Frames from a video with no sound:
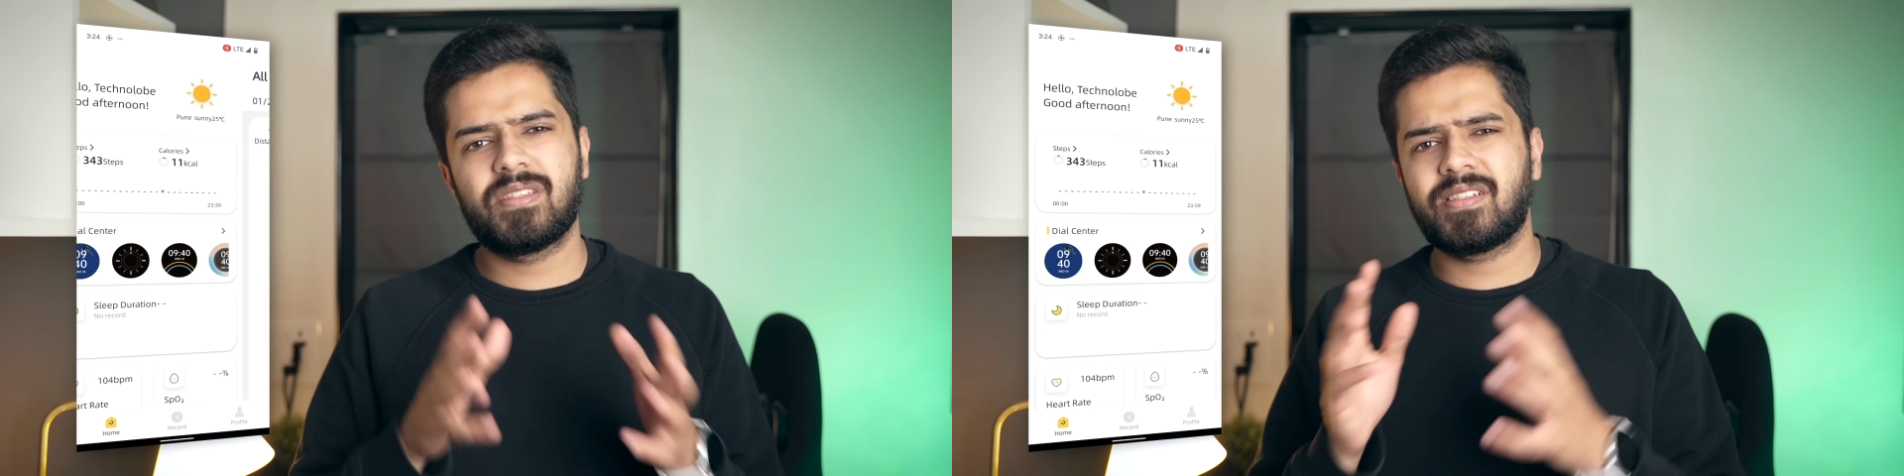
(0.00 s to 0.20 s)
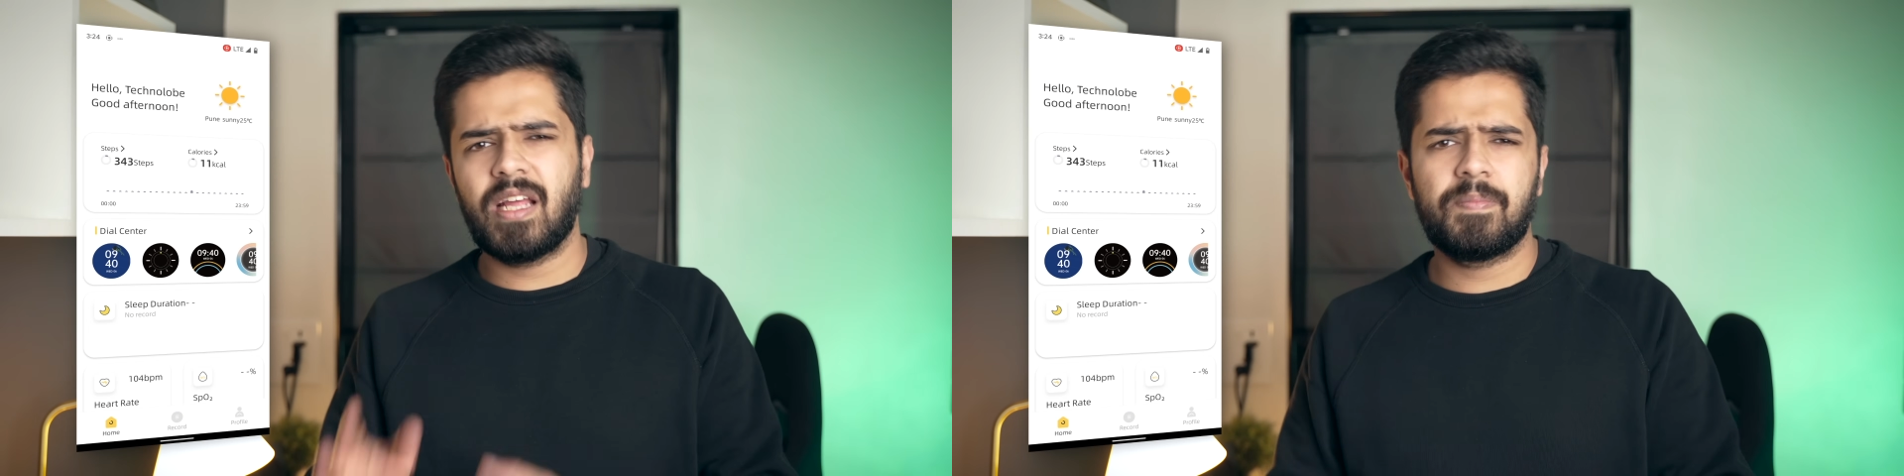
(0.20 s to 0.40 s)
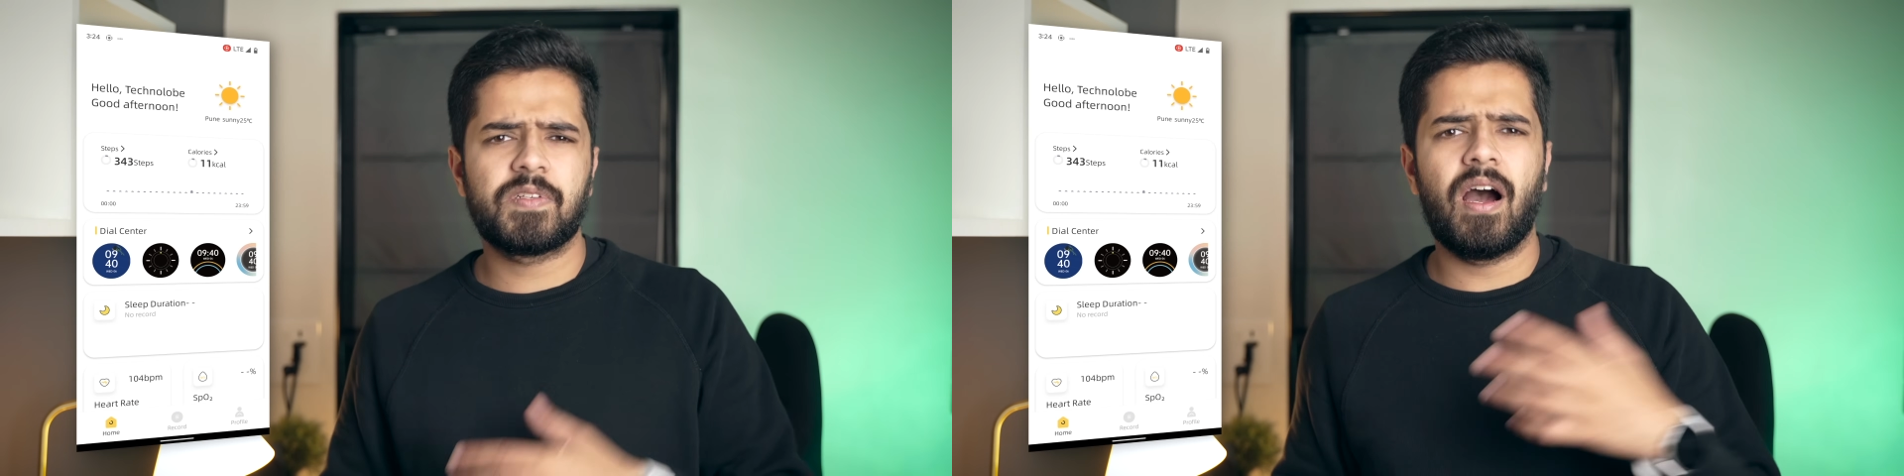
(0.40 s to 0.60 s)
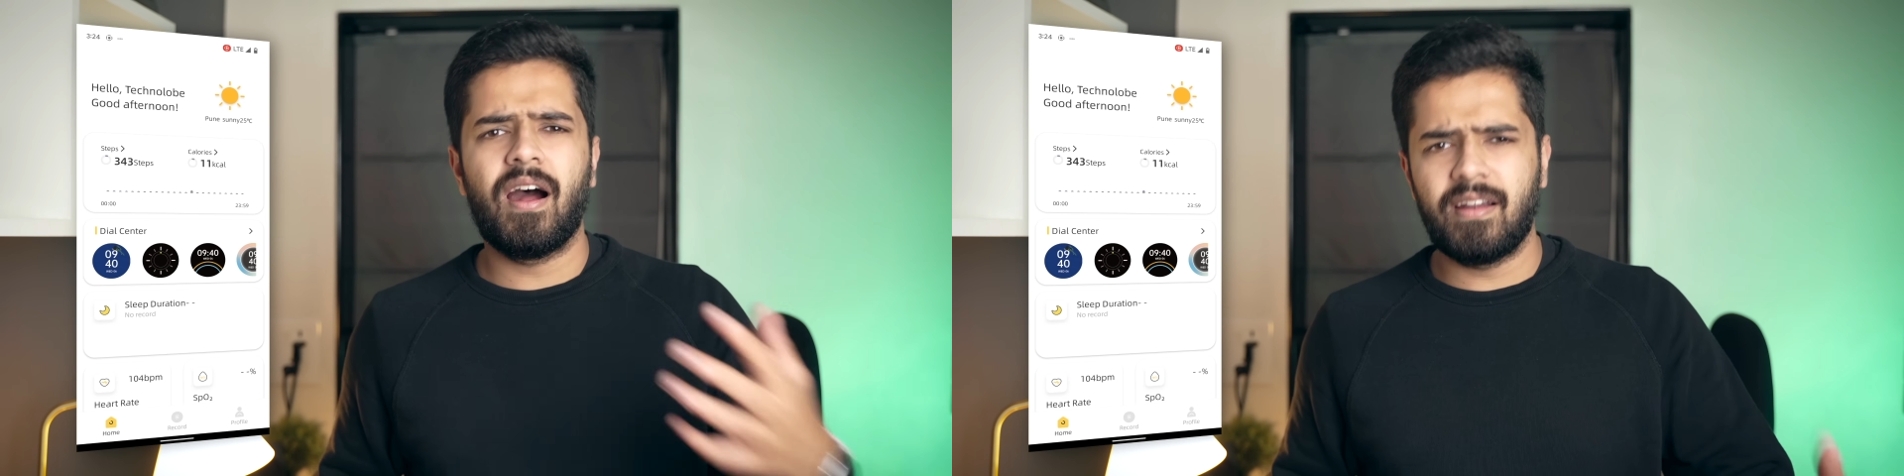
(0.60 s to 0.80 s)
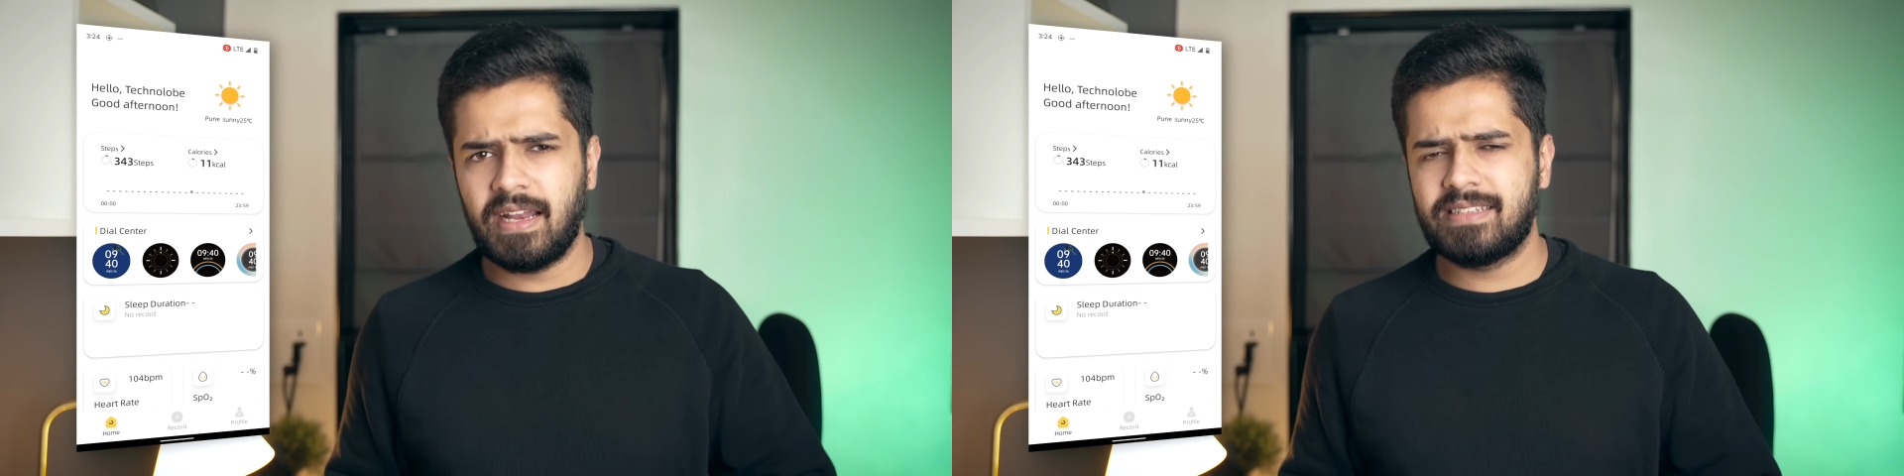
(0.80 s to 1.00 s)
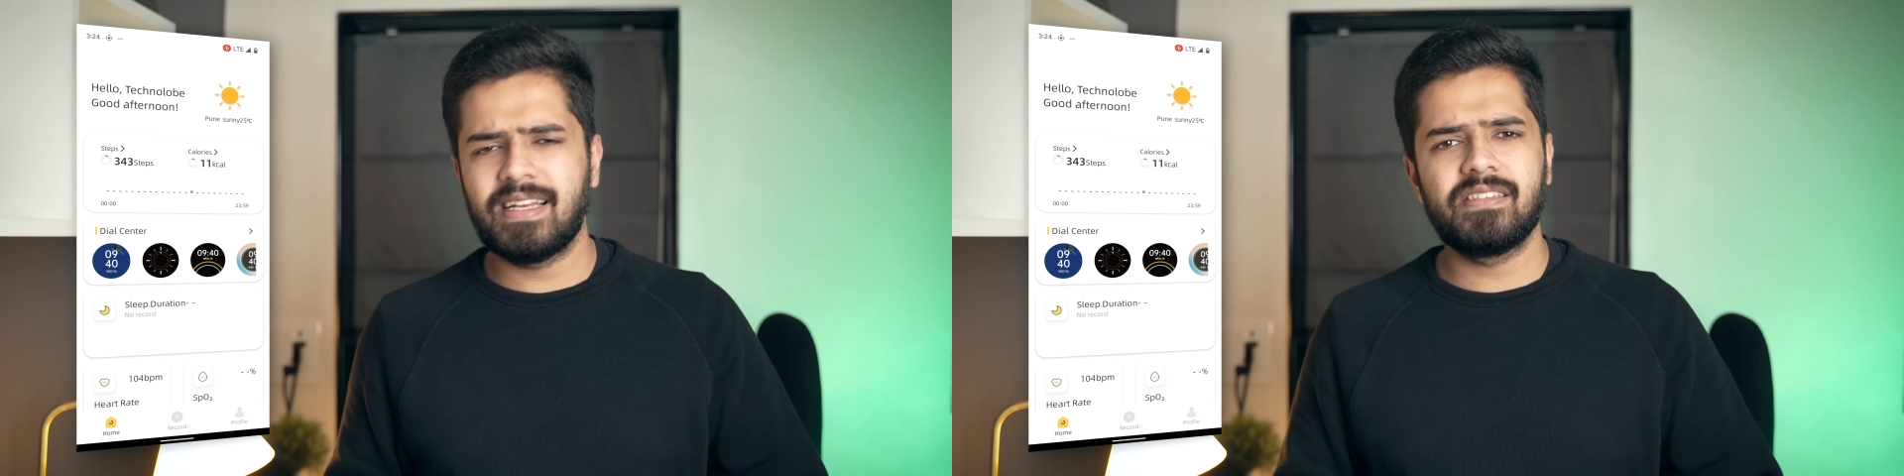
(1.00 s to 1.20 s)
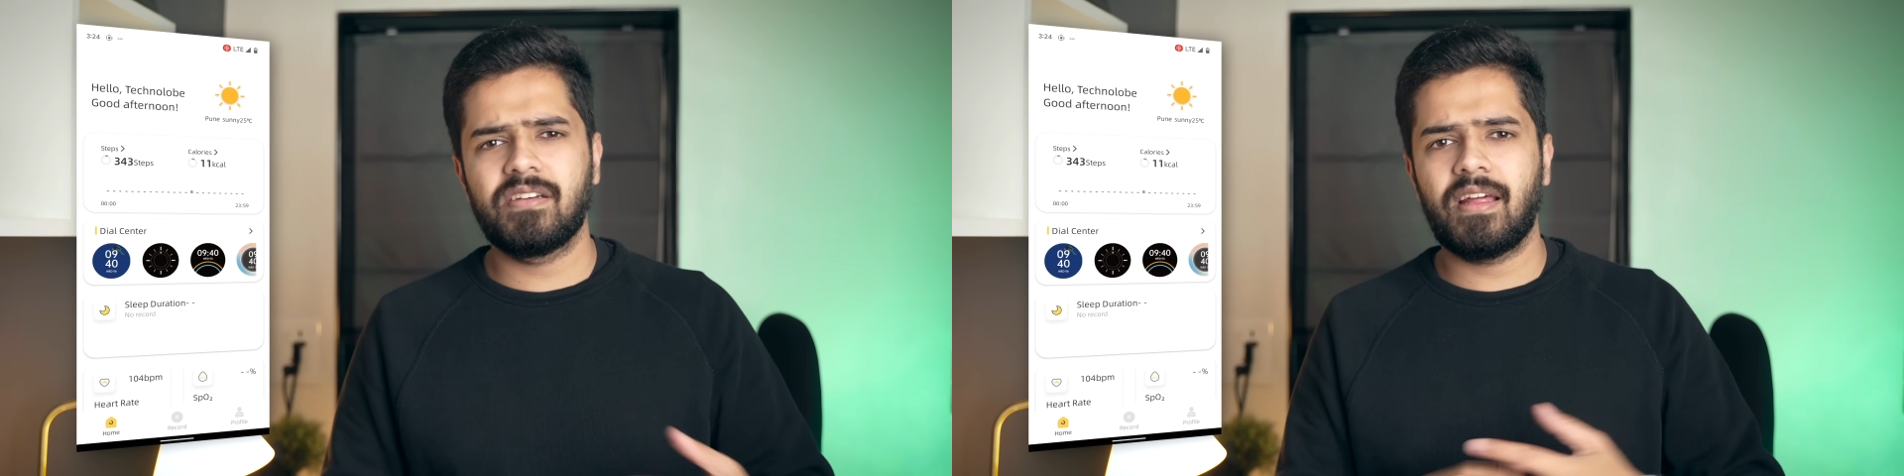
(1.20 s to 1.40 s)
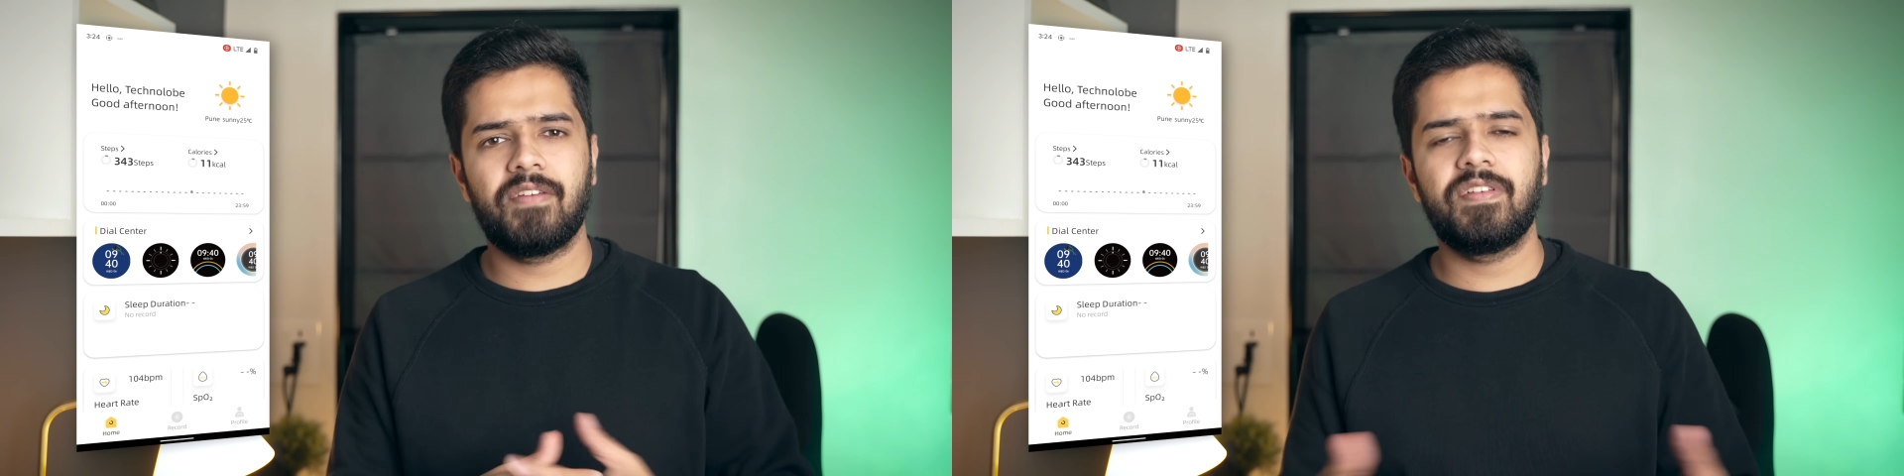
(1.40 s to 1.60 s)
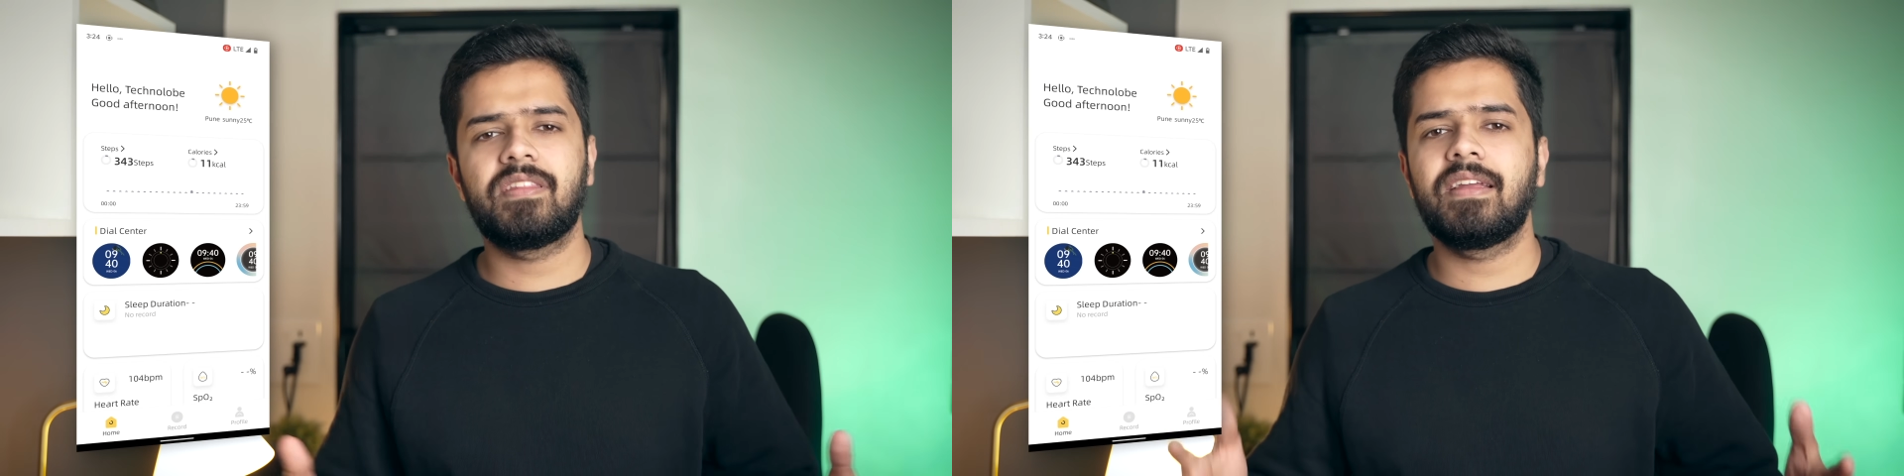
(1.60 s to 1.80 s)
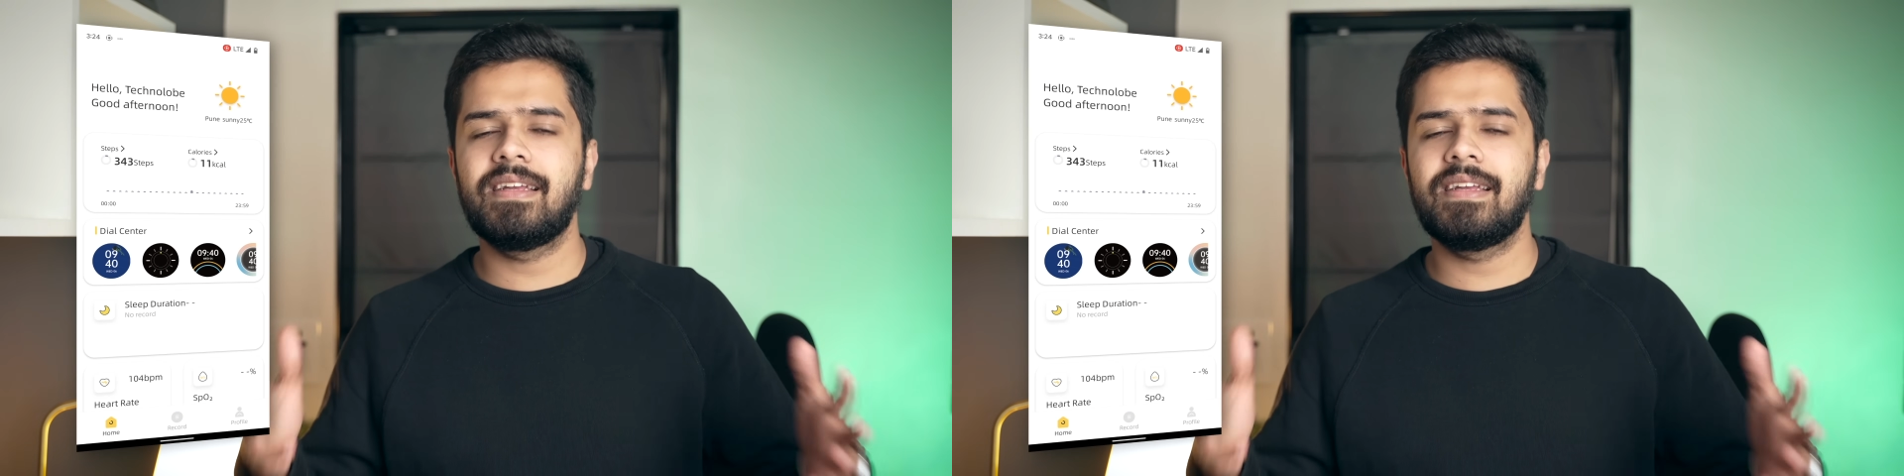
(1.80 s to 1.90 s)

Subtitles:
steps, heart rate sensor and everything